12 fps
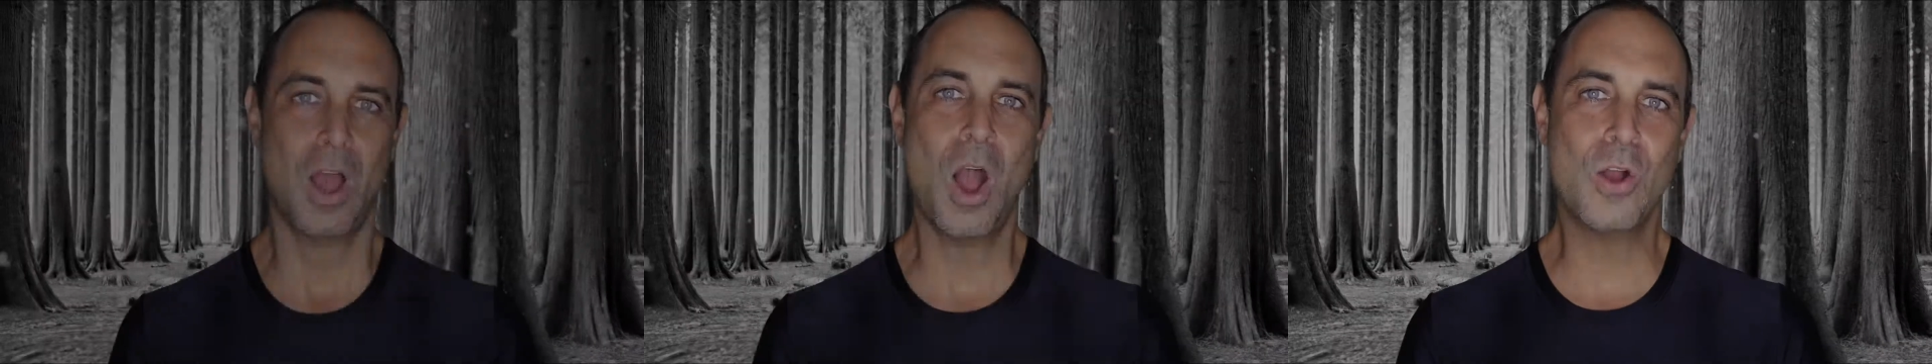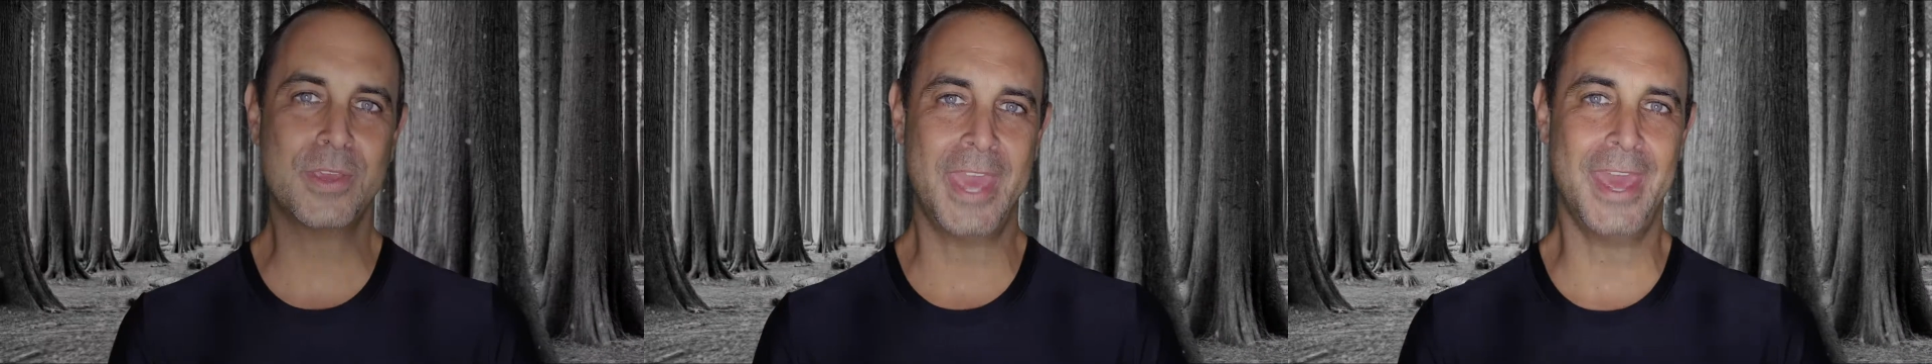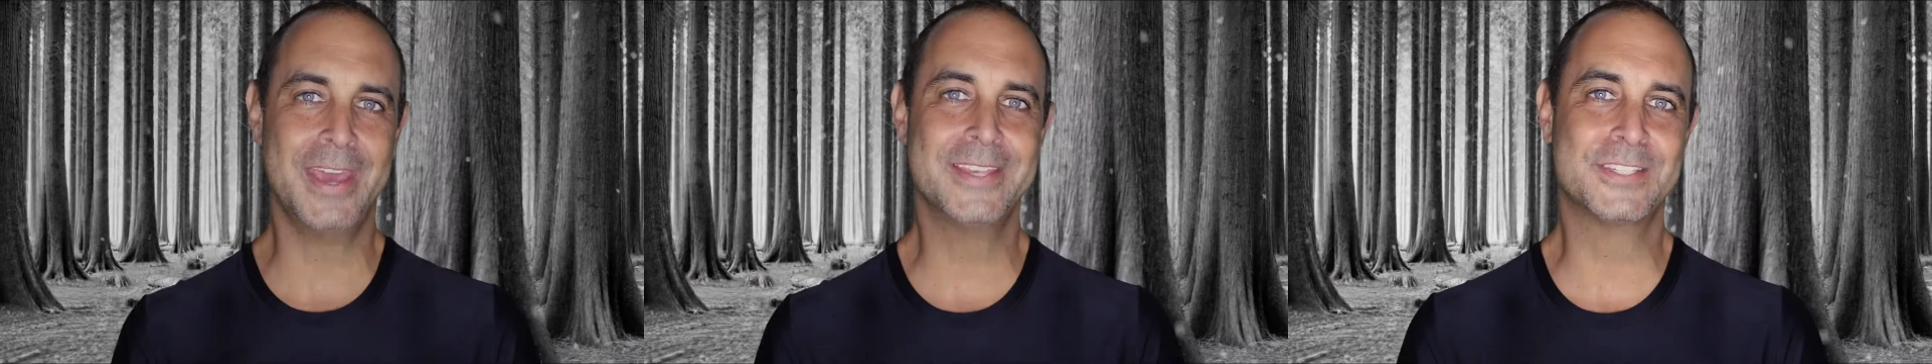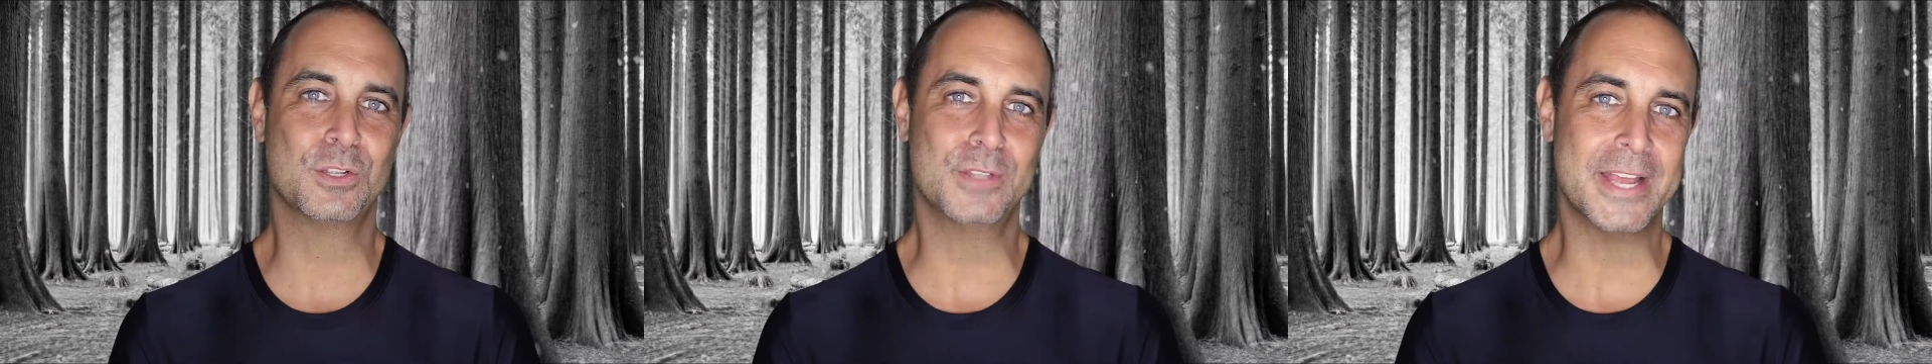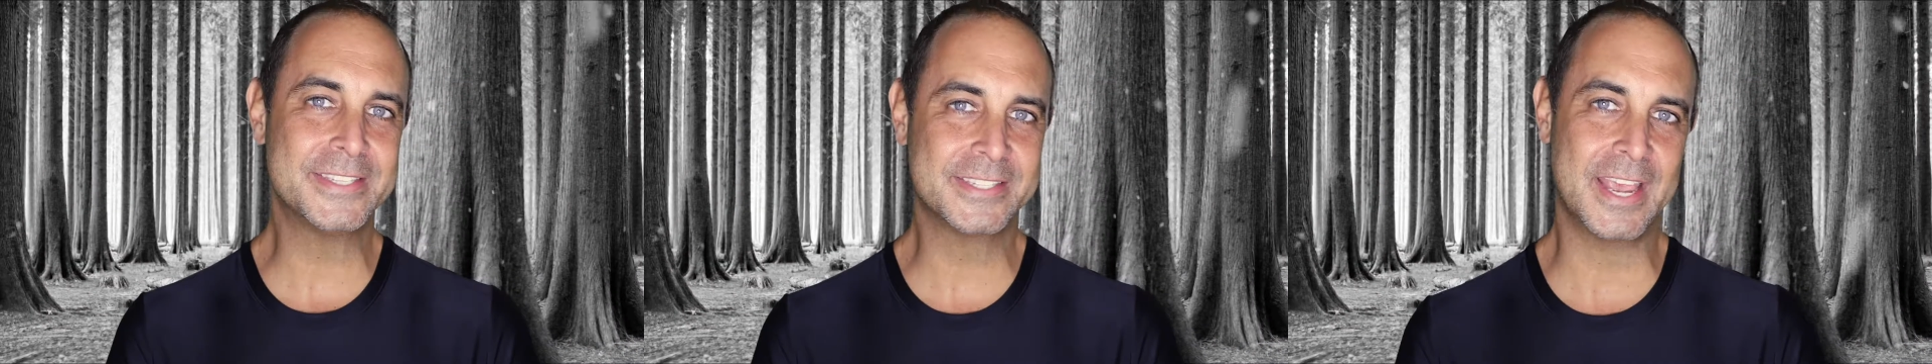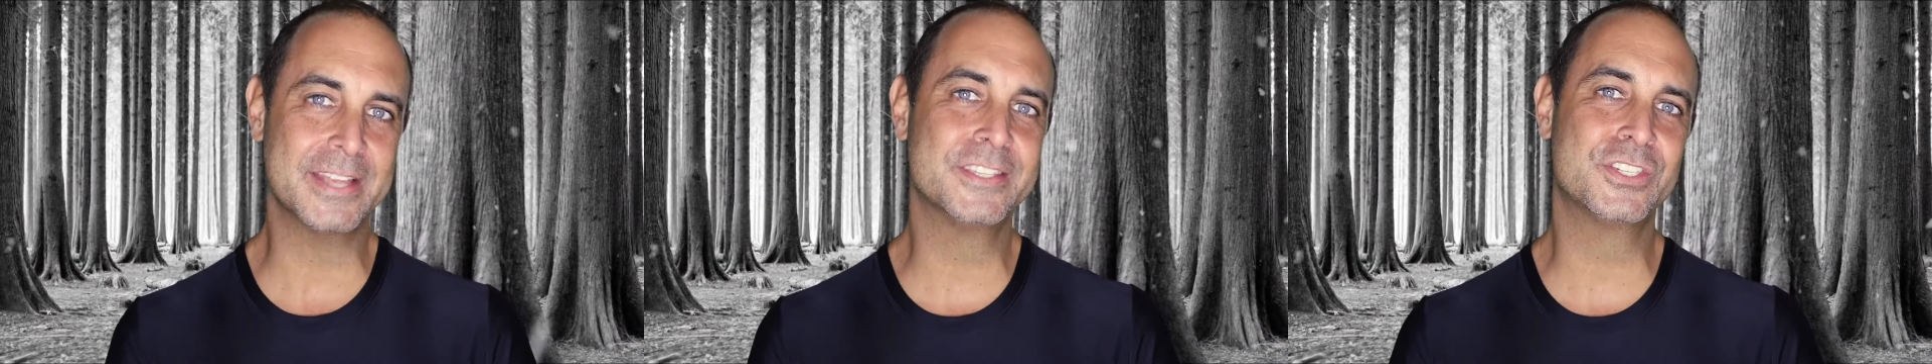Okay, so let's
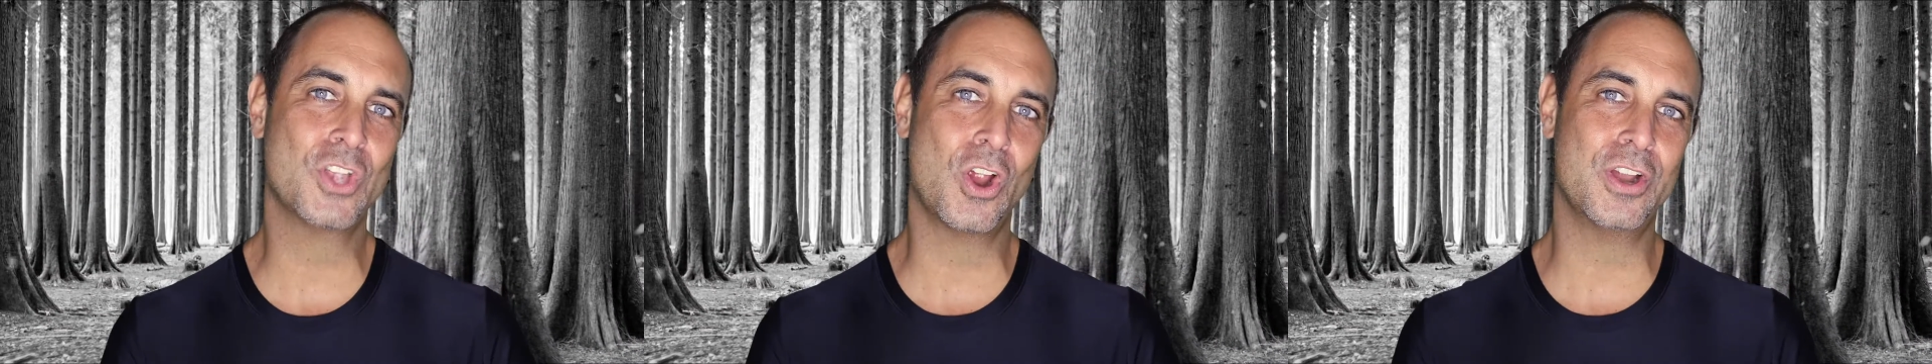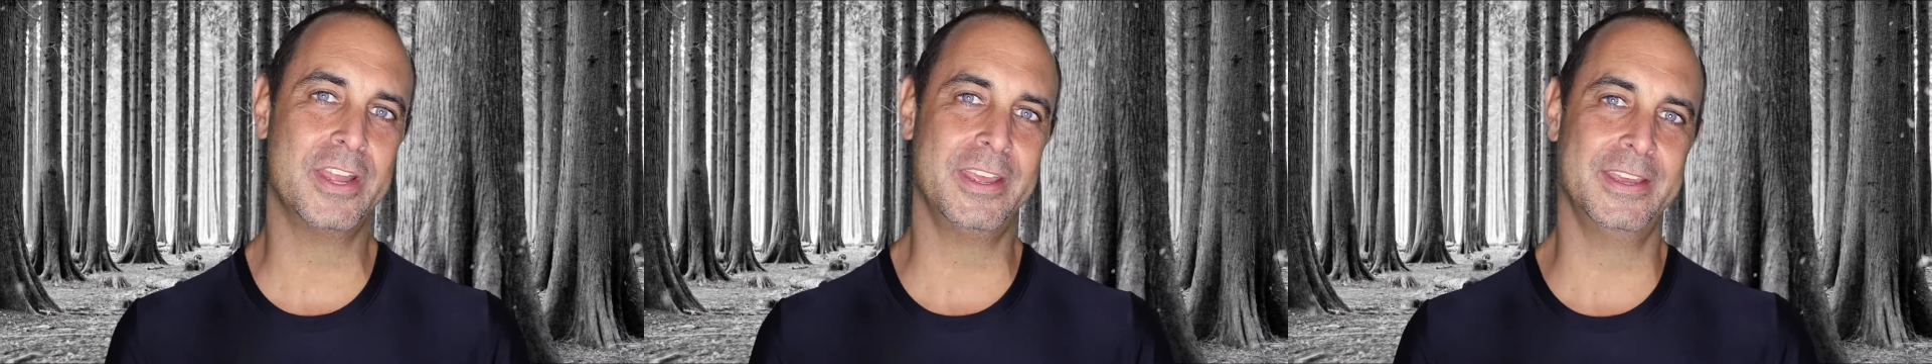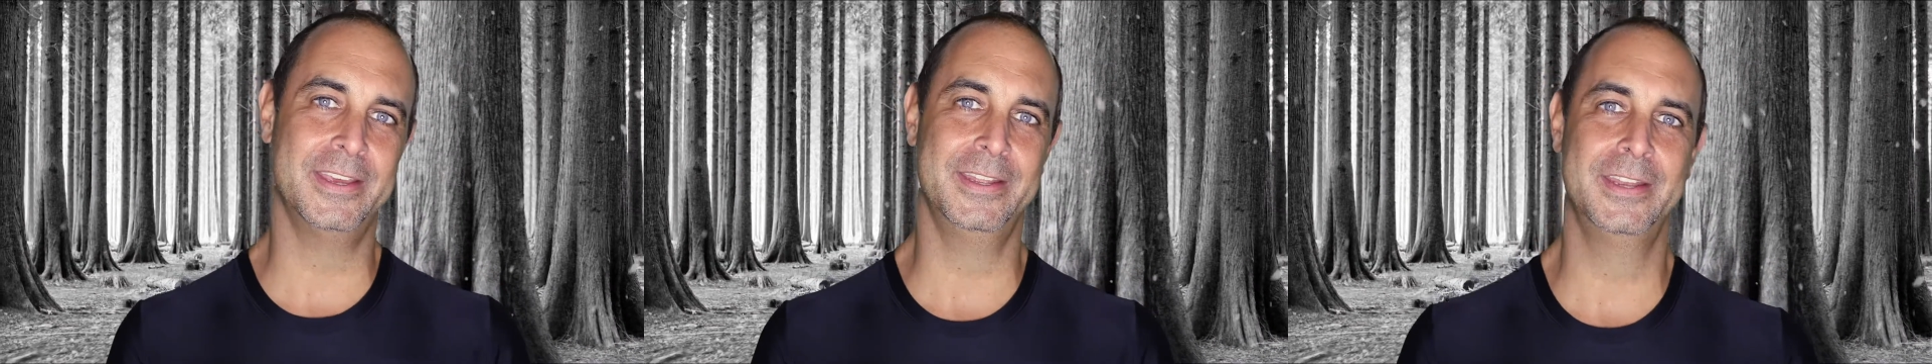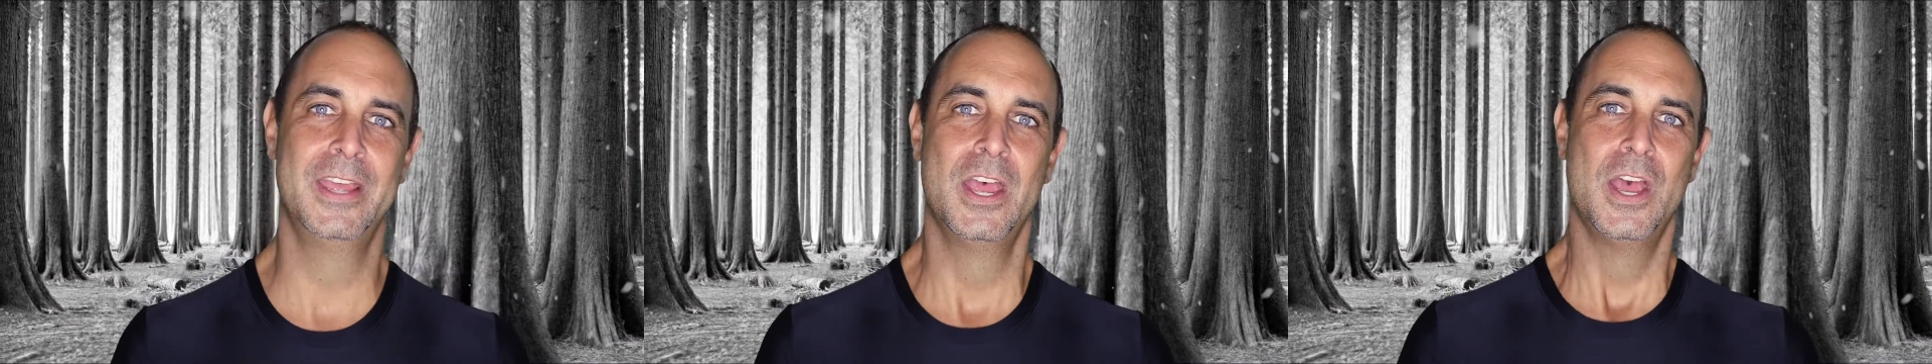get started.